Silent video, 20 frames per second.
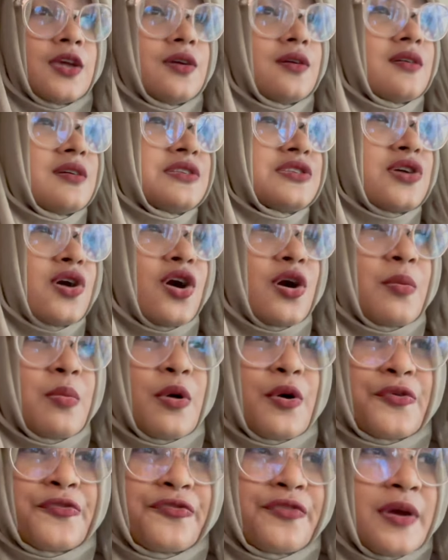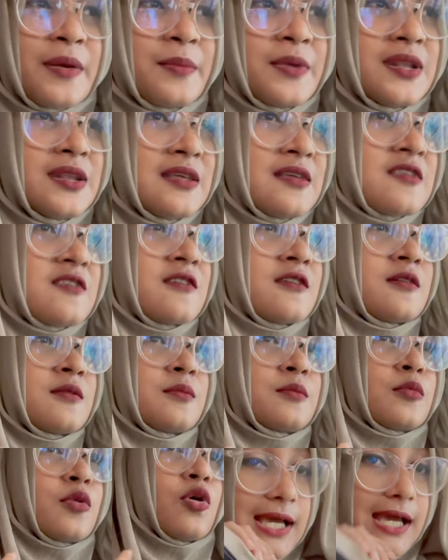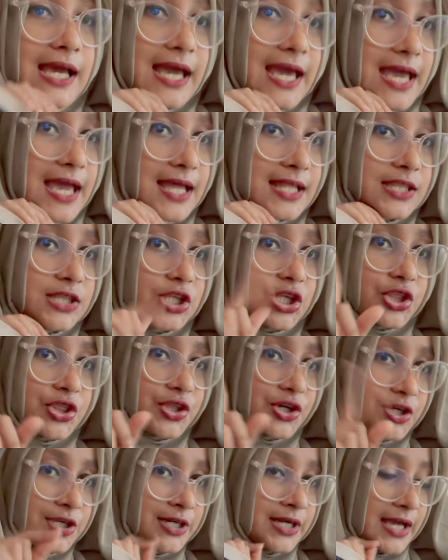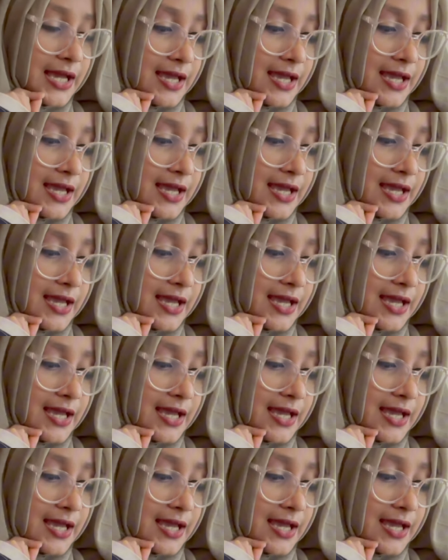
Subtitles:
You can talk about feminism. And the third